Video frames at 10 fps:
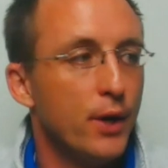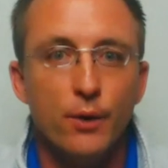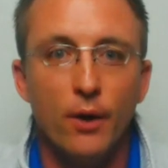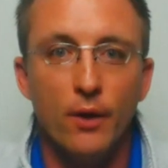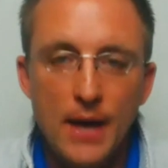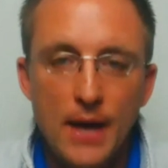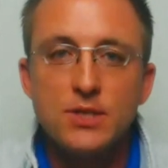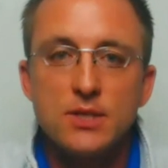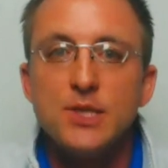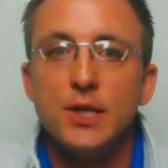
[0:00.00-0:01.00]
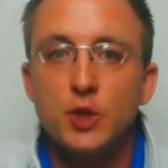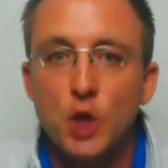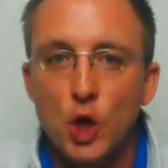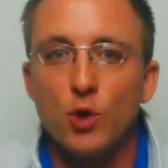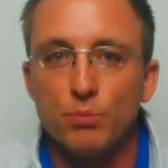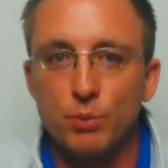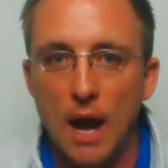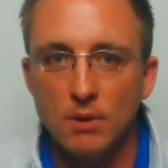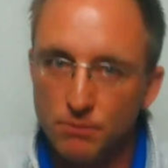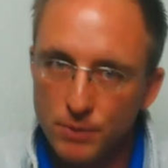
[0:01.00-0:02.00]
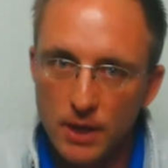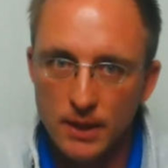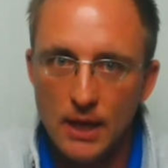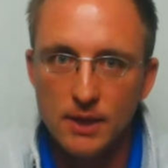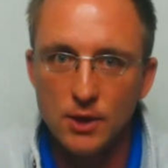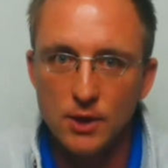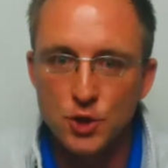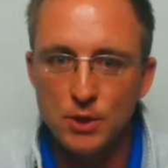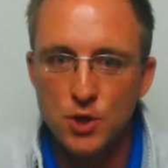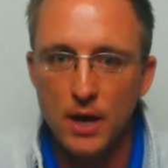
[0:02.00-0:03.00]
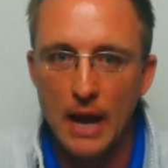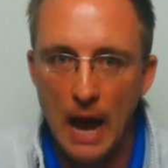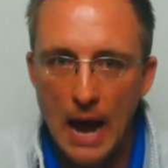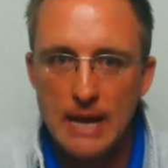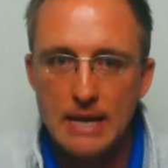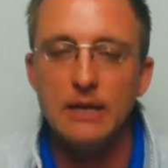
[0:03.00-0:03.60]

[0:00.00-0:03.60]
well, then that's an internal problem. Yeah, they should try to hide it.